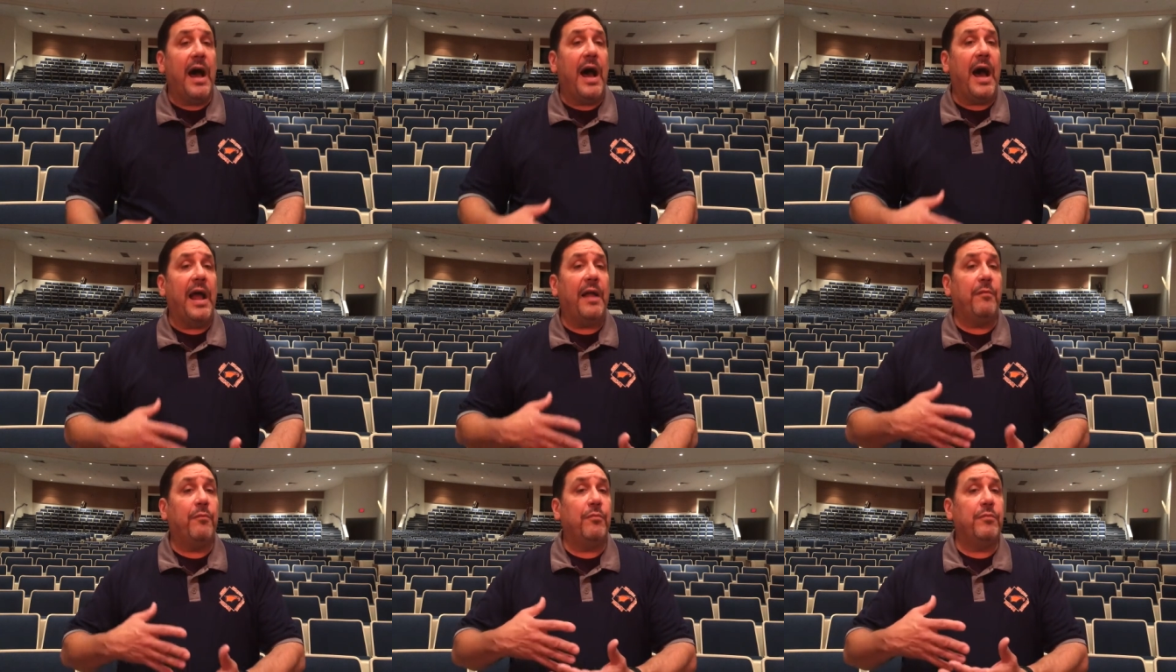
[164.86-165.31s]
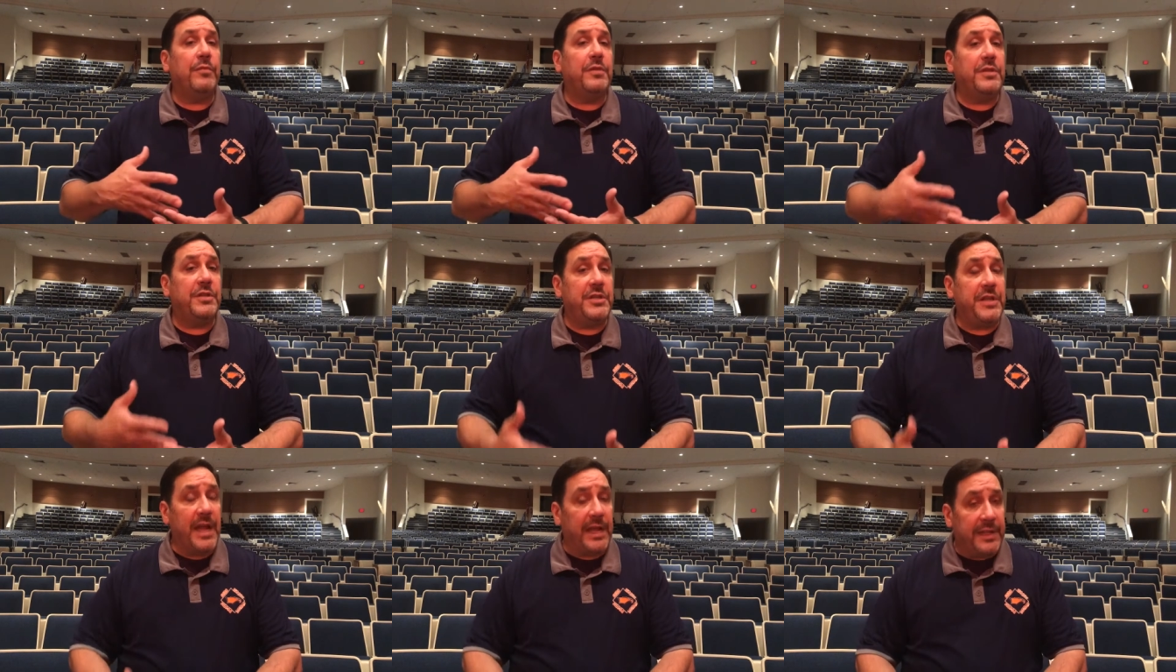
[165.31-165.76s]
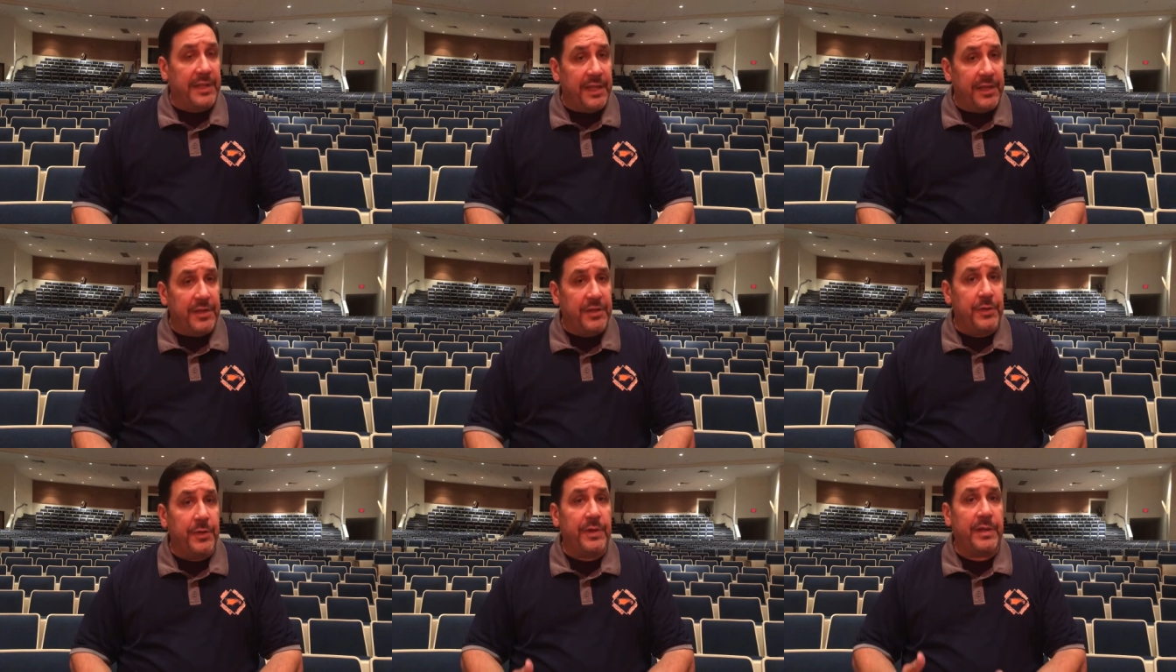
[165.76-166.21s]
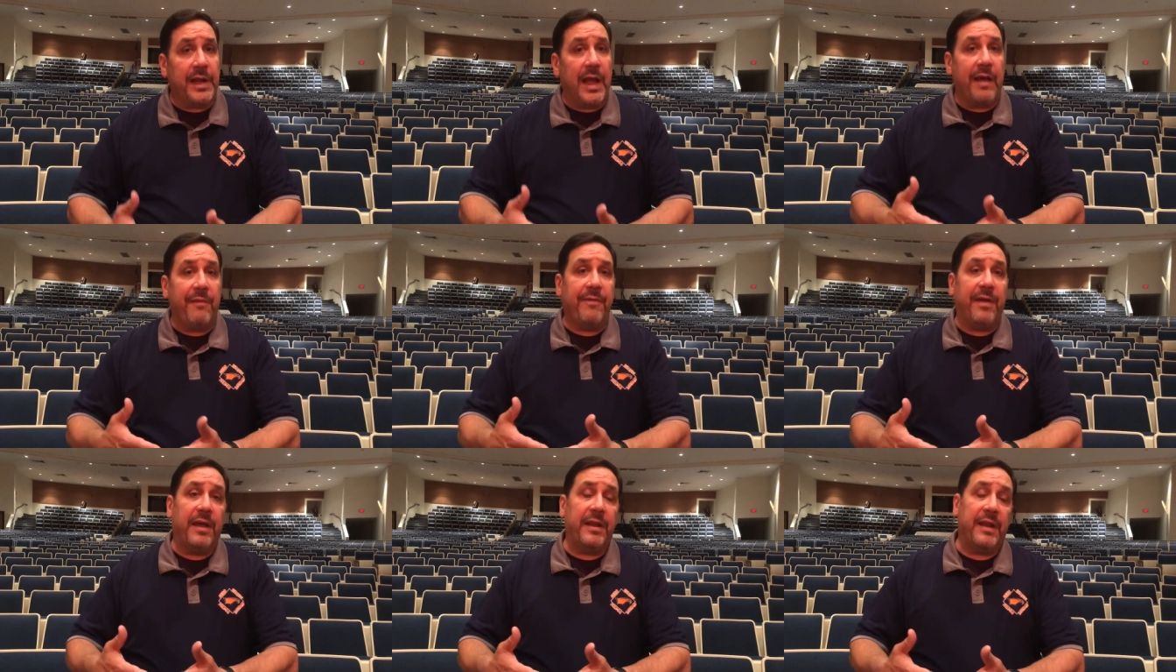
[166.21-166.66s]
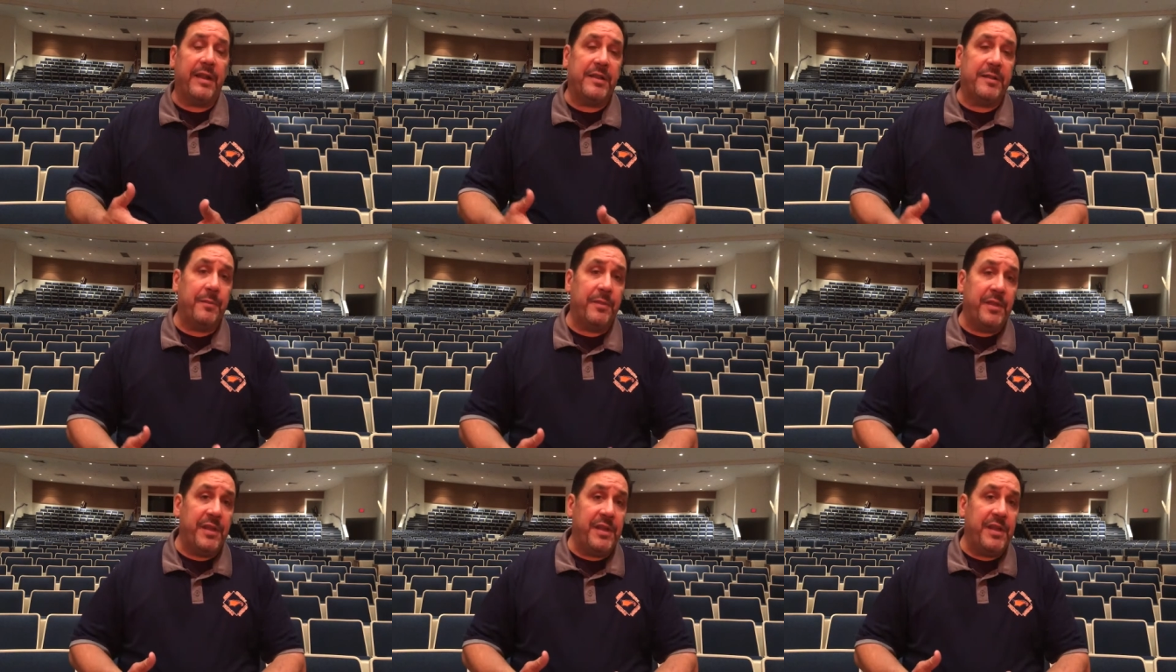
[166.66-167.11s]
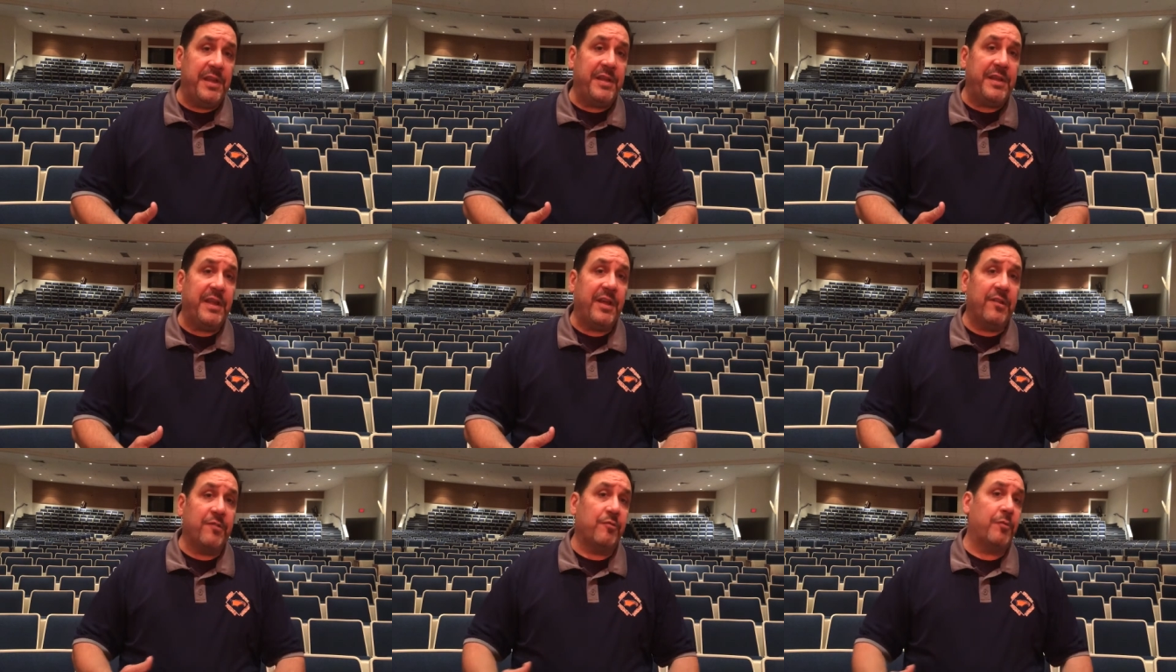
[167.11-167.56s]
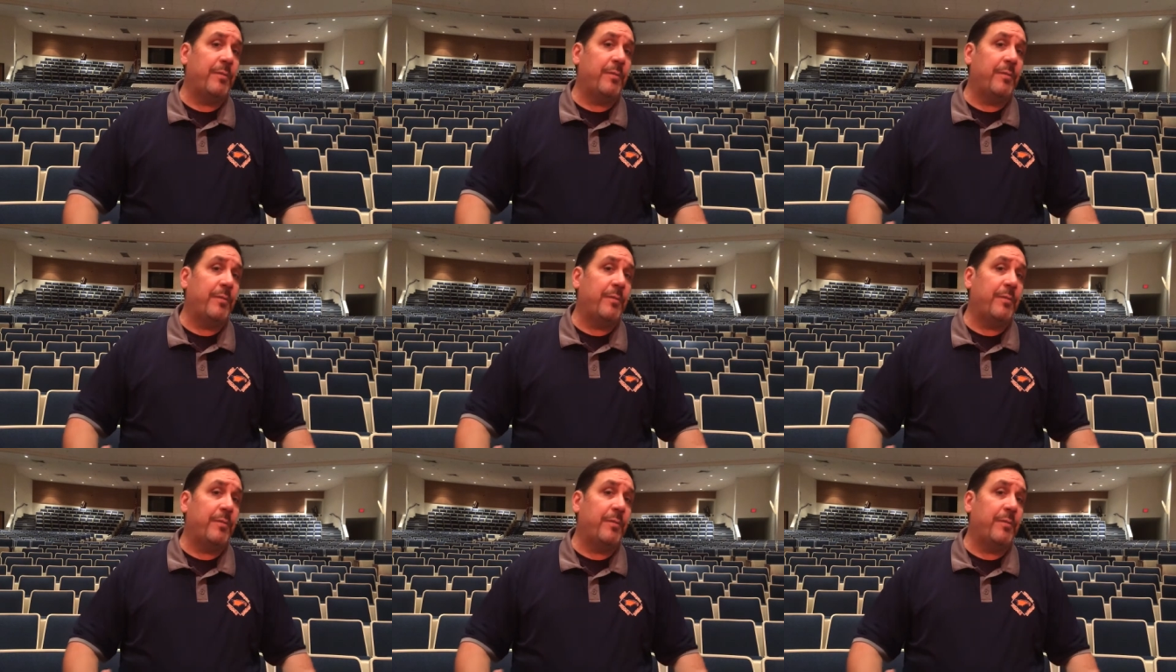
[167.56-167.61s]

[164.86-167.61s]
I checked into it, I found out some of the details.